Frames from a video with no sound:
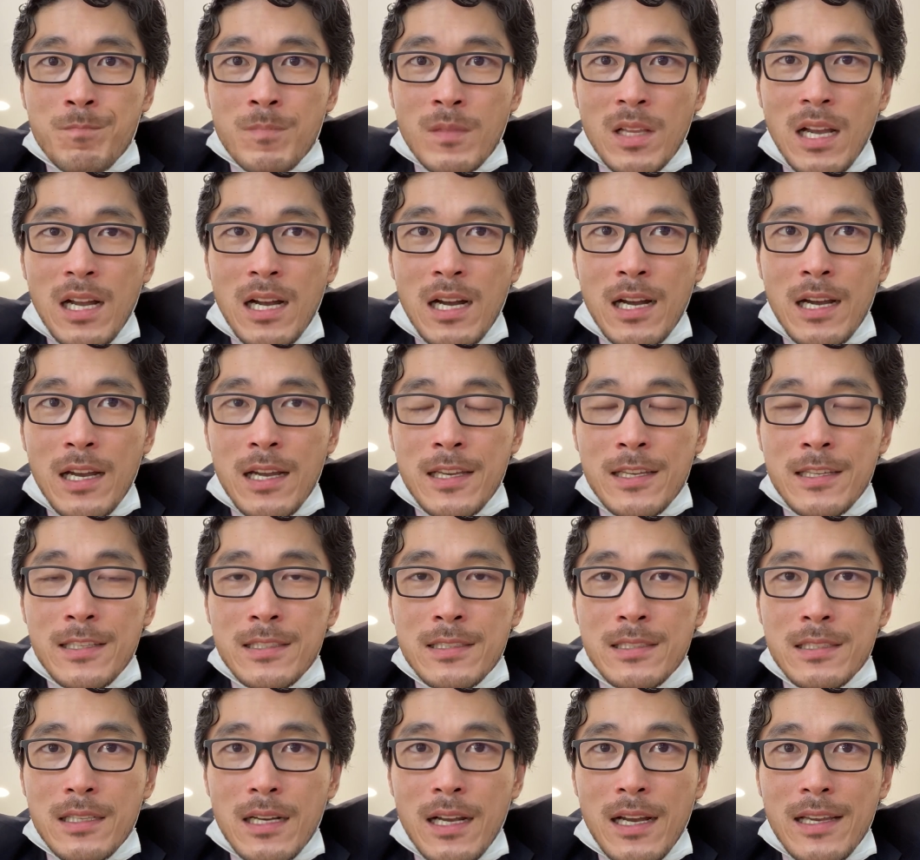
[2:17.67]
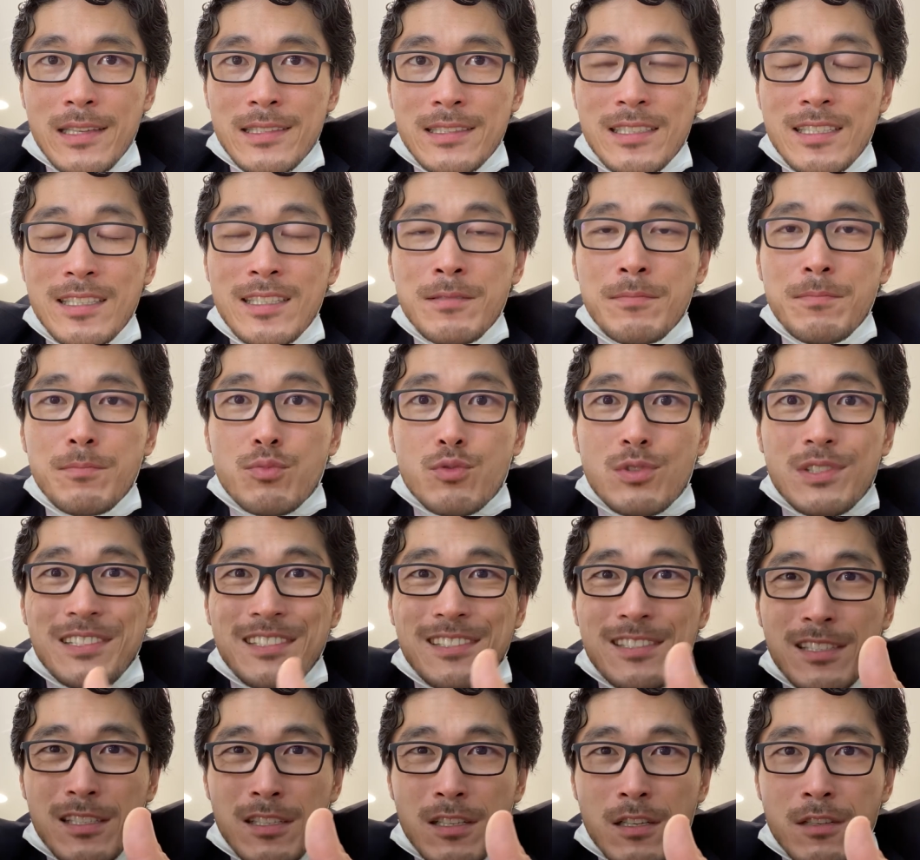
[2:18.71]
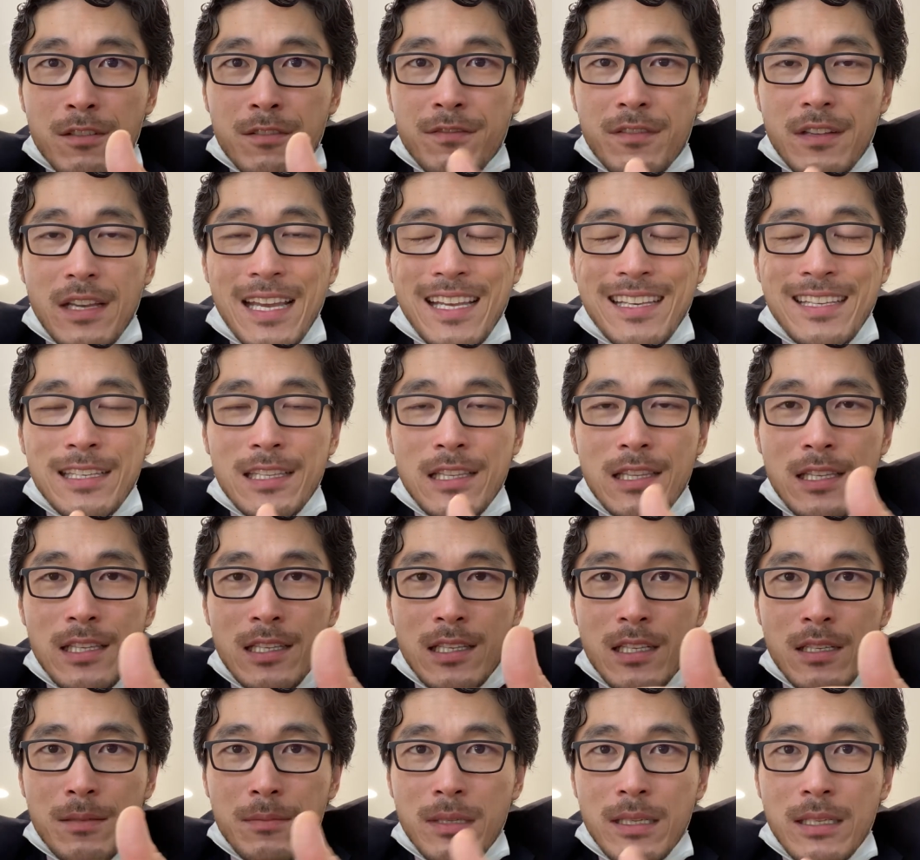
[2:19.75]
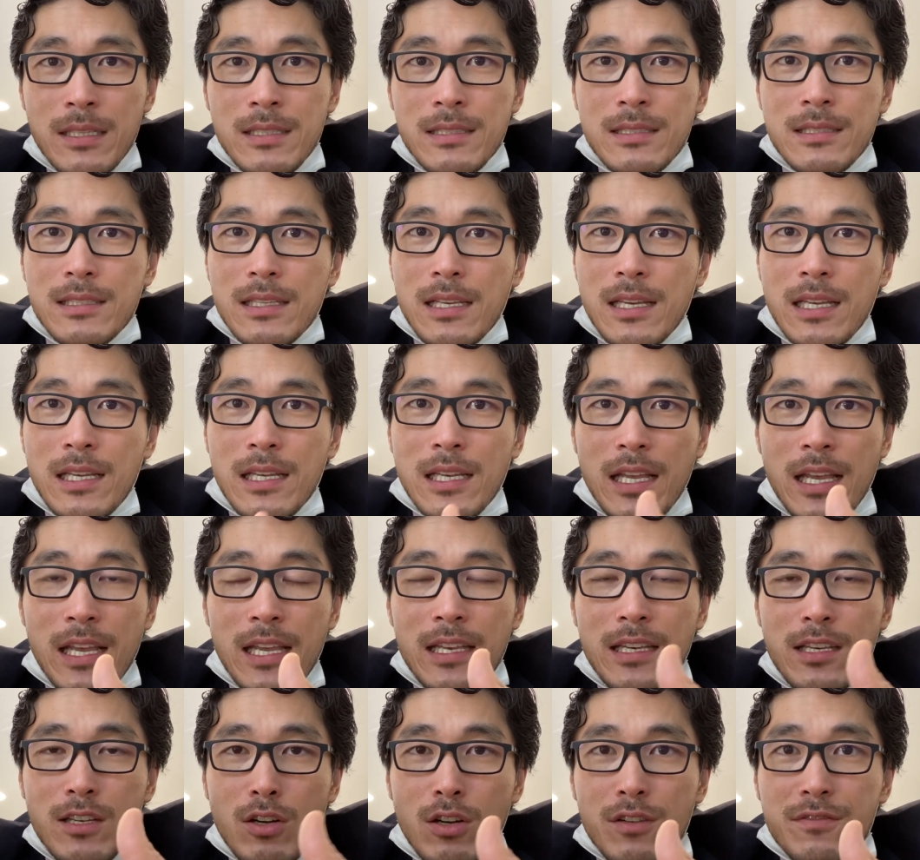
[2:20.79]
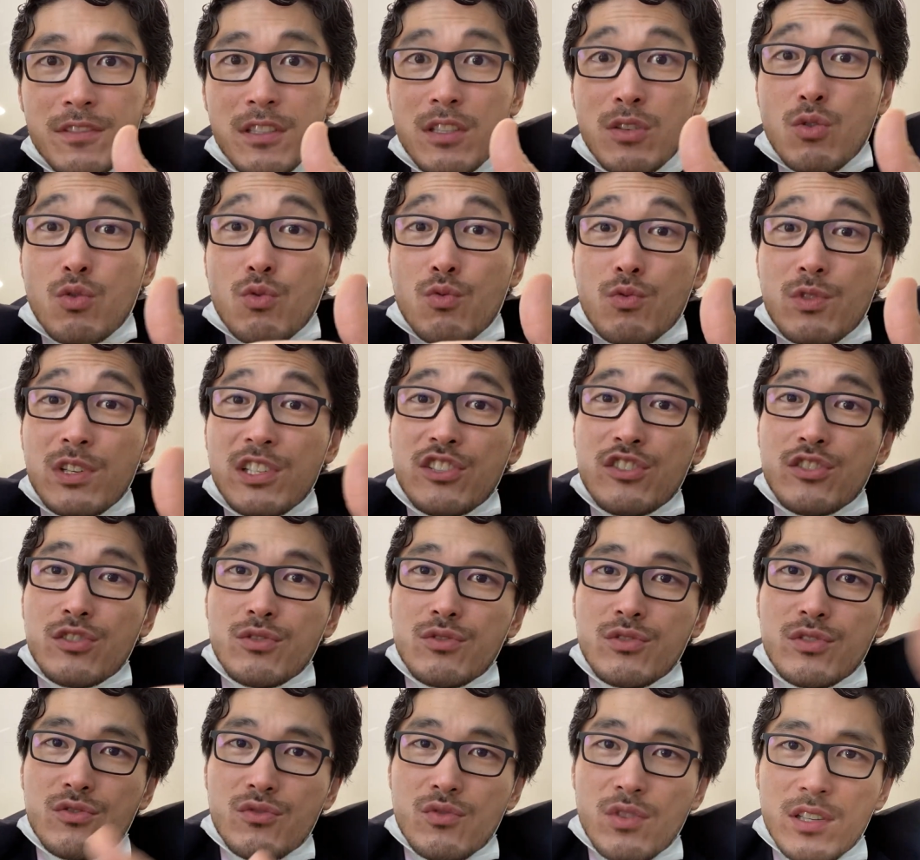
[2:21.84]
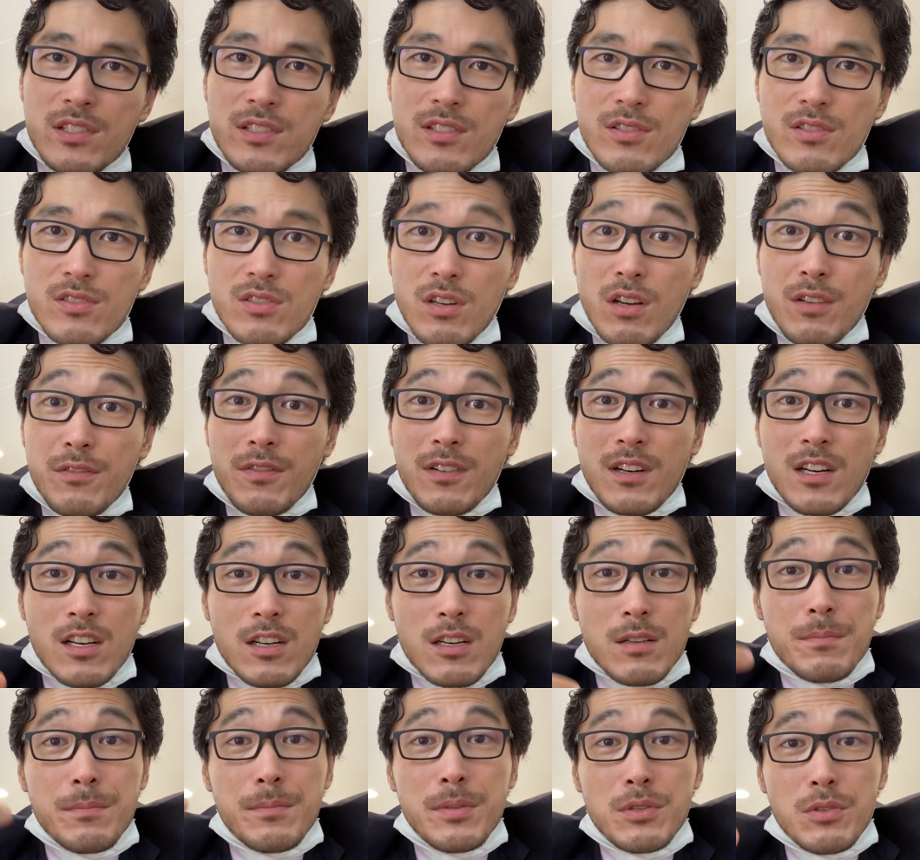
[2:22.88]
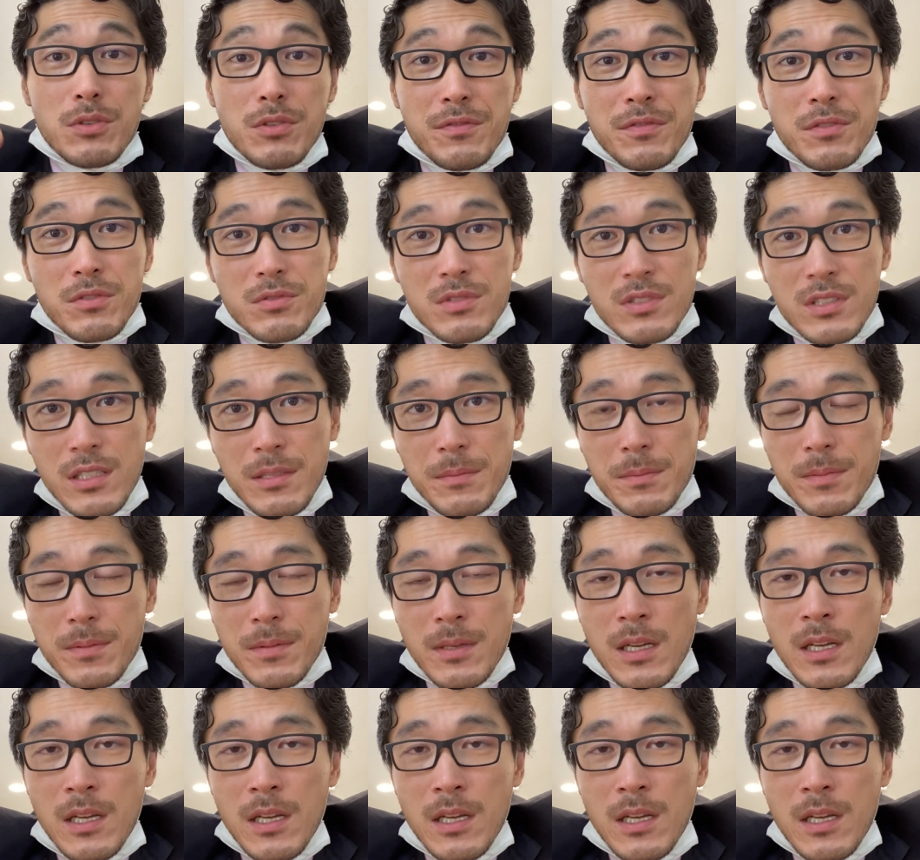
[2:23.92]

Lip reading: I didn't preserve any ligaments and any of the original structures of her beautiful tip.